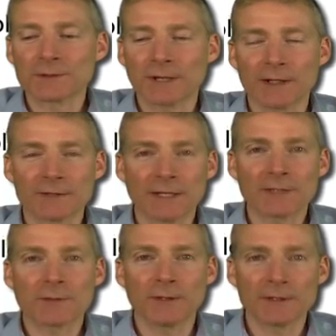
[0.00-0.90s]
trials,
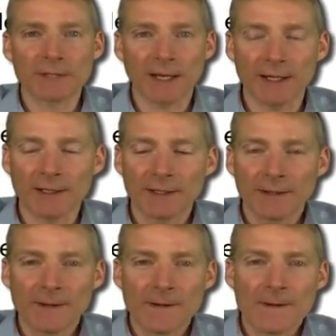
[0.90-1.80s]
that's where it's at.
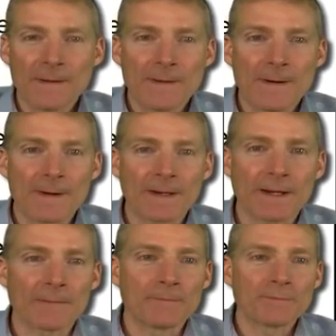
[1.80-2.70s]

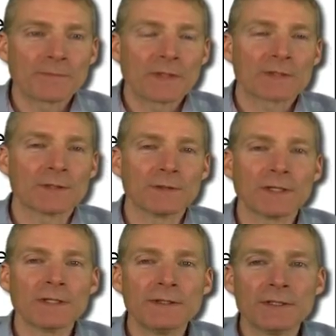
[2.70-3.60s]
Okay, so
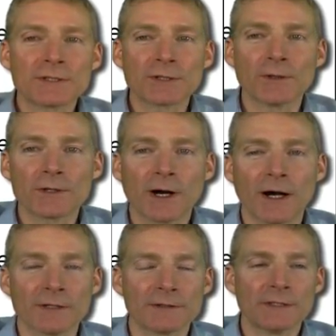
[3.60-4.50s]
none of these show
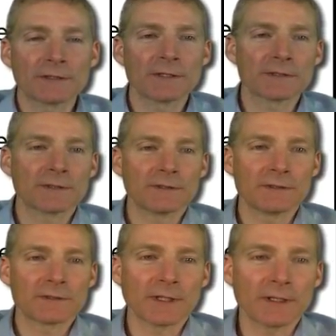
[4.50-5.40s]
cause. These are the
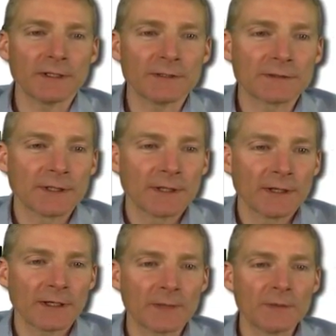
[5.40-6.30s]
studies,
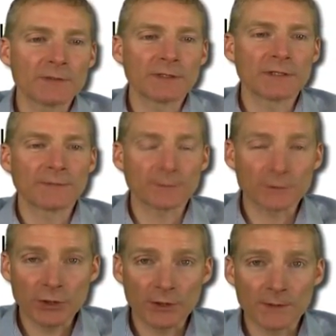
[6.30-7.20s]
and I'm using different
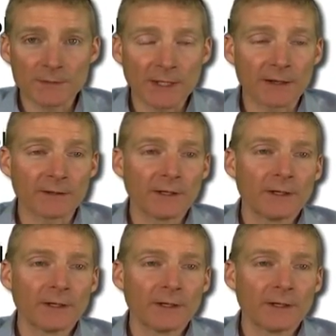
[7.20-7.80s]
terms now.